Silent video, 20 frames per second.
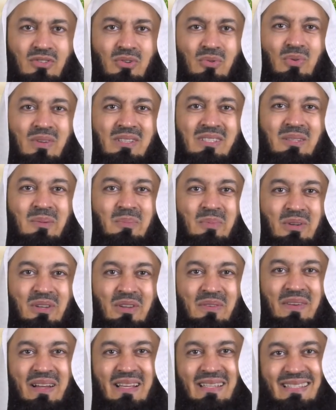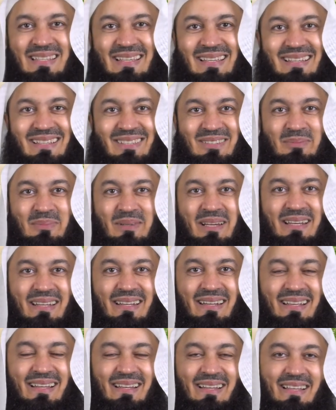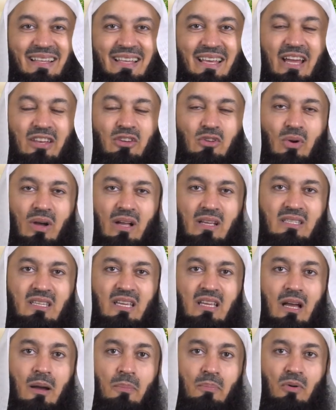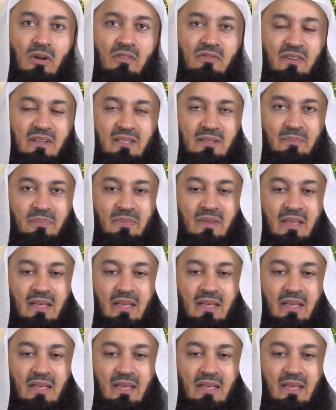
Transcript: So what's the point of asking?" Subhanallah. And you're asking a prophet.